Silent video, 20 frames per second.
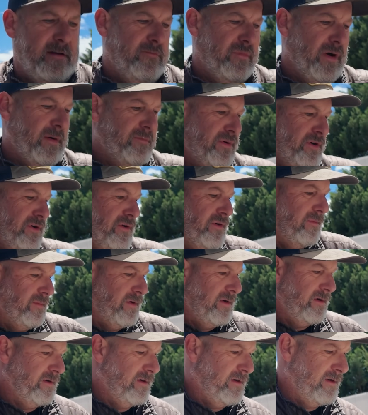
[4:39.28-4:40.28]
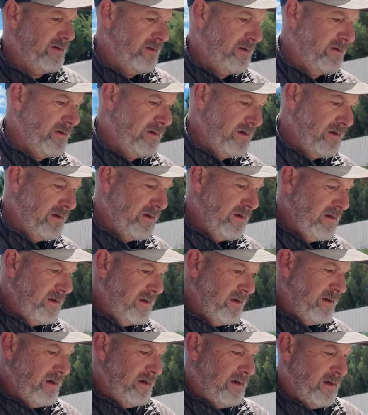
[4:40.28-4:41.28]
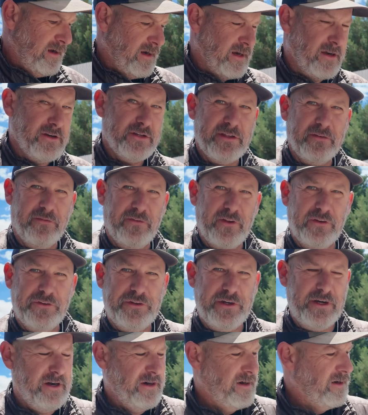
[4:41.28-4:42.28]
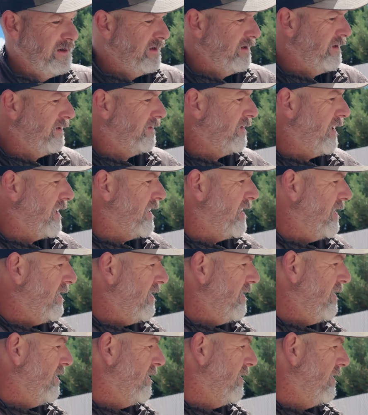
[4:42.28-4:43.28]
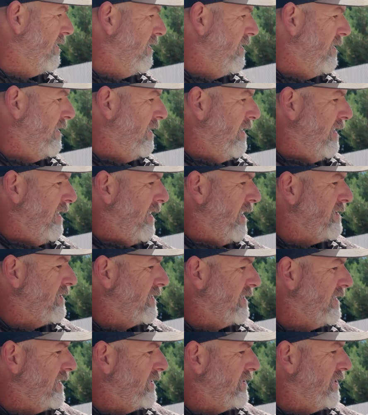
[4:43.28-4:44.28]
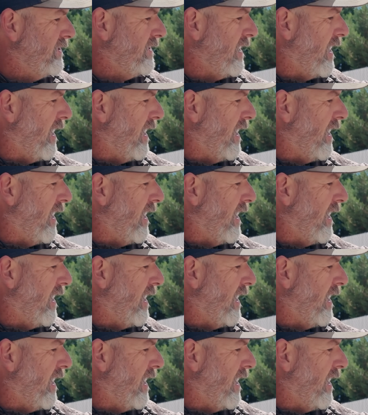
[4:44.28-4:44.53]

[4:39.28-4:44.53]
But boom, here's the filter right here, and you see it's